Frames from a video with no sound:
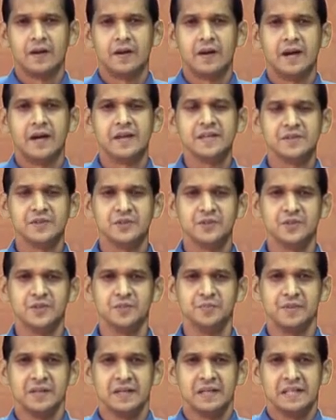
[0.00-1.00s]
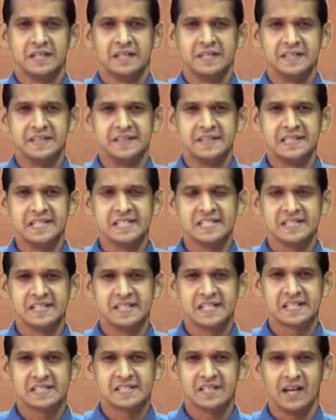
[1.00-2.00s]
I hope these
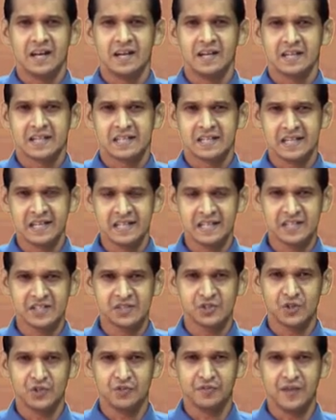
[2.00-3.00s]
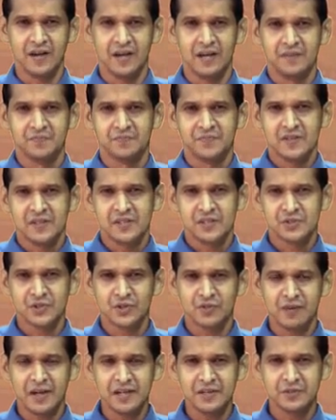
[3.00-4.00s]
things are clear so far.
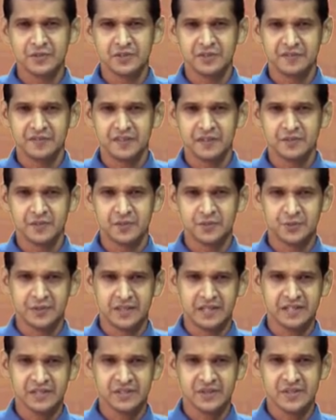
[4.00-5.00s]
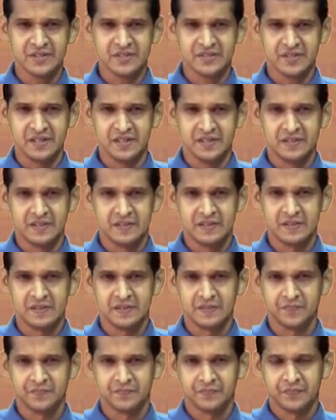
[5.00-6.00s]
So why don't we go to another question?
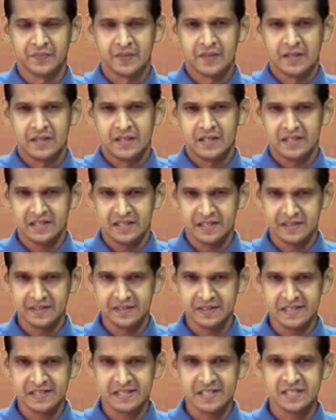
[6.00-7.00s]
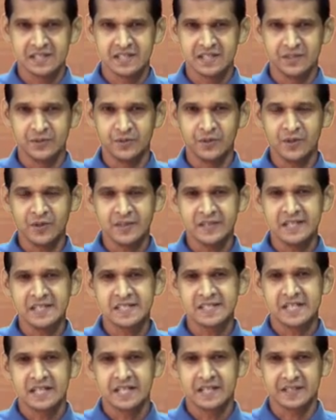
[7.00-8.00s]
This is a
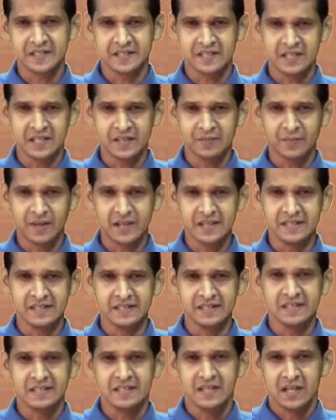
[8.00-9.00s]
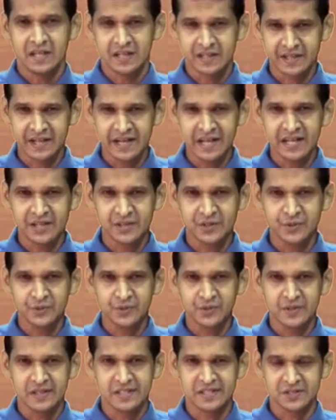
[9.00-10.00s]
notice written by a grade
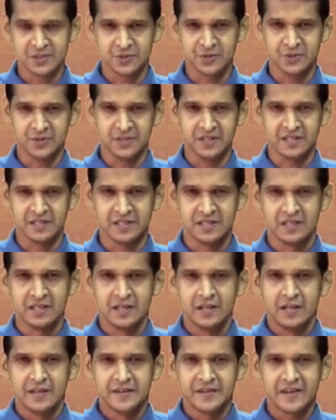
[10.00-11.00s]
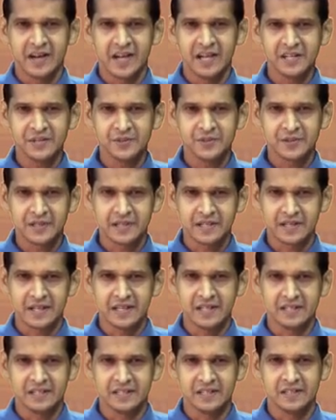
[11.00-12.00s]
2 student. Try to
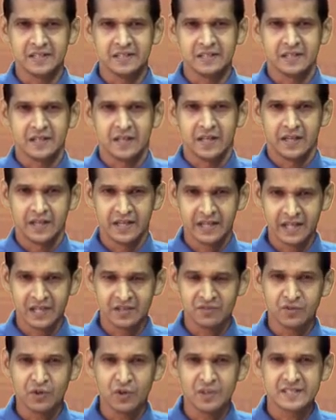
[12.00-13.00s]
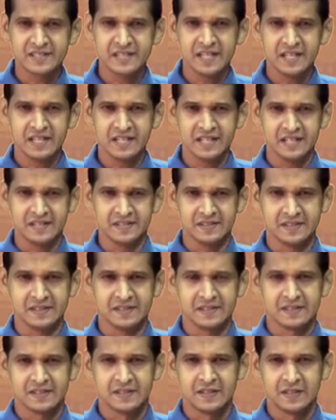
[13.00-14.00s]
rewrite it in full
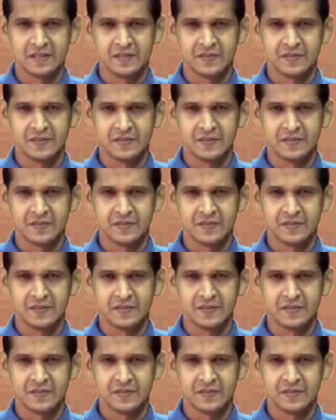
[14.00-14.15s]
sentences.